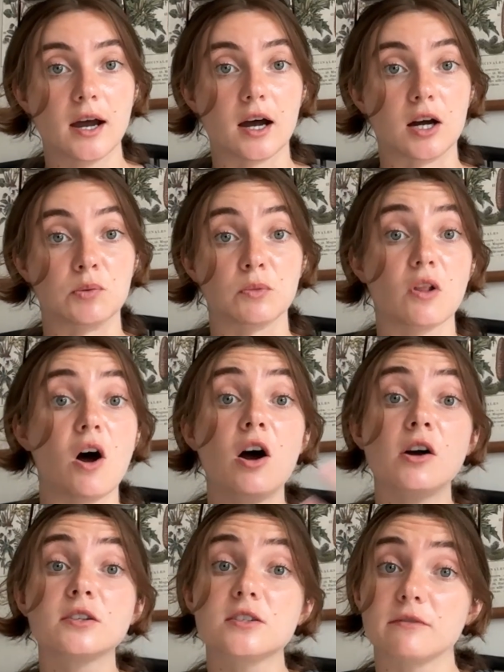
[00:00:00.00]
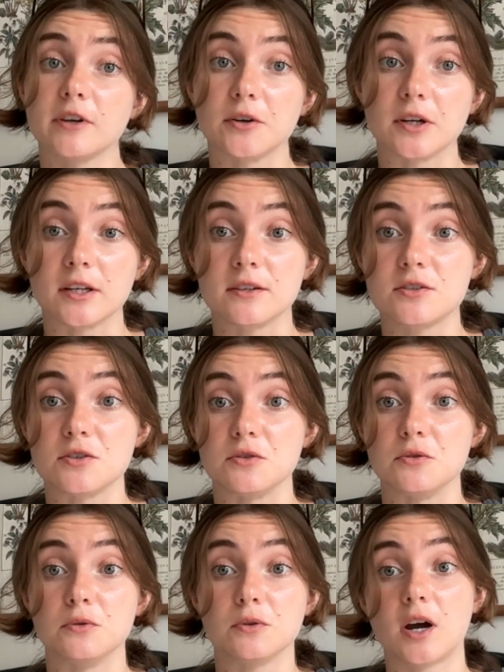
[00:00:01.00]
long devoted
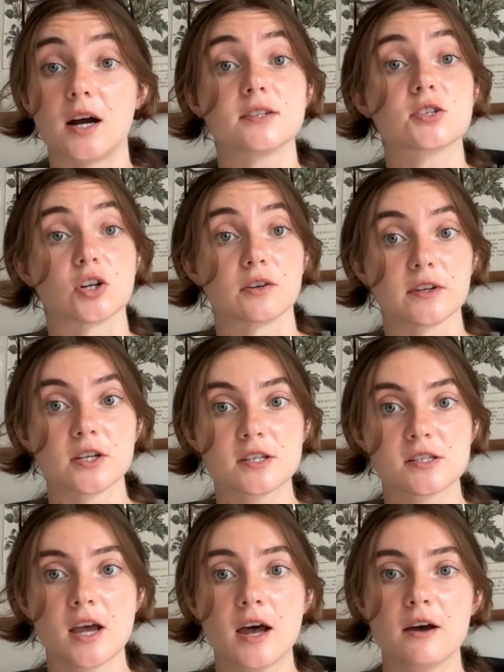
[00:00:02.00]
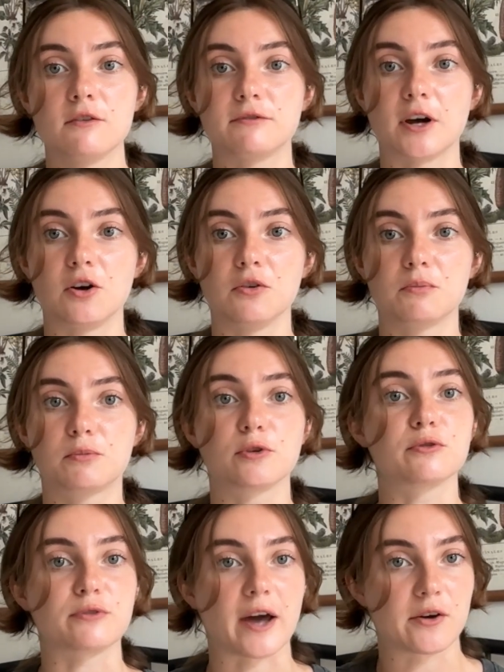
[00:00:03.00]
to God's service, felt
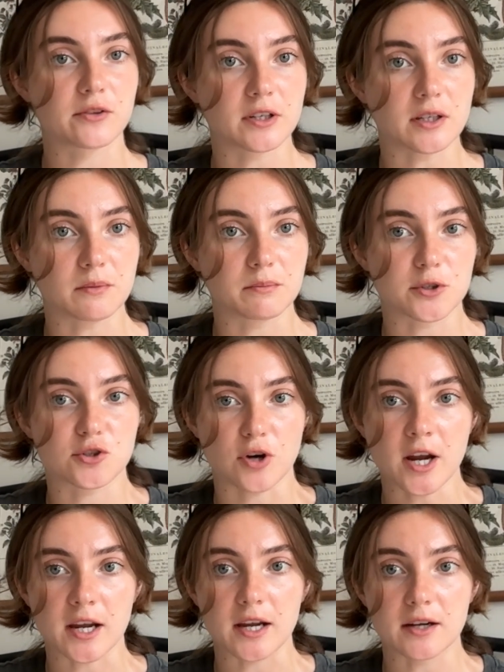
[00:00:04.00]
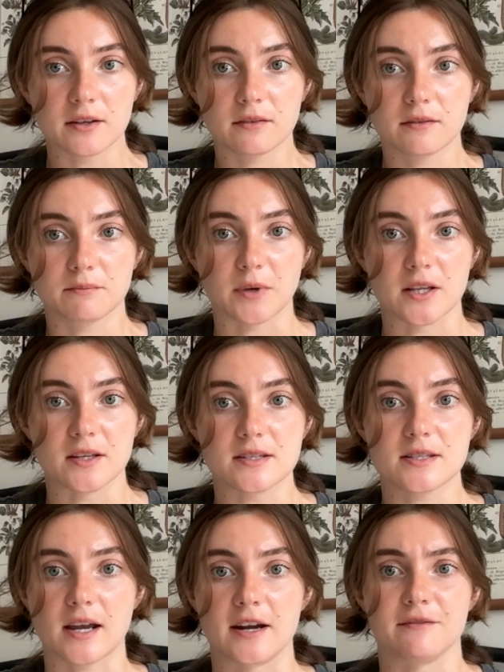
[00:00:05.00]
profoundly betrayed by
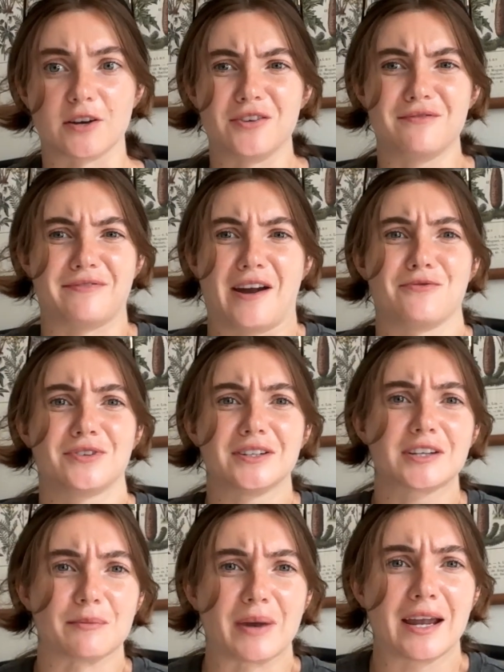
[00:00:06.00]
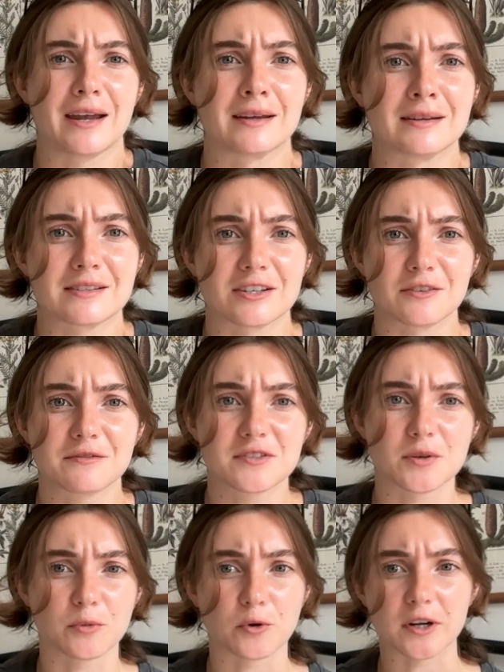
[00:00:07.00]
this kind of unfounded command of
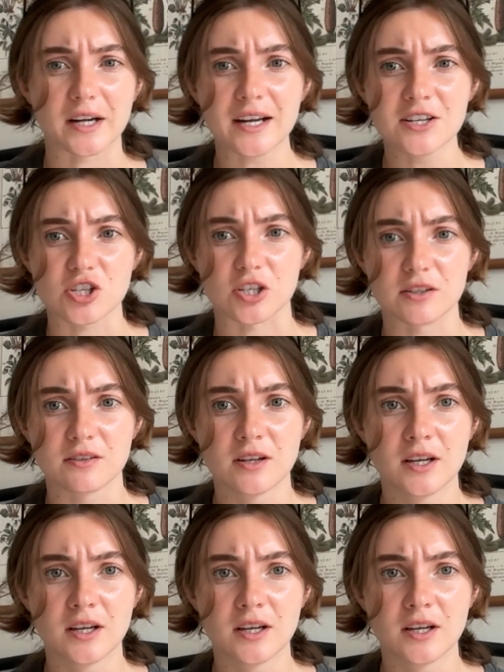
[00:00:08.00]
subordination.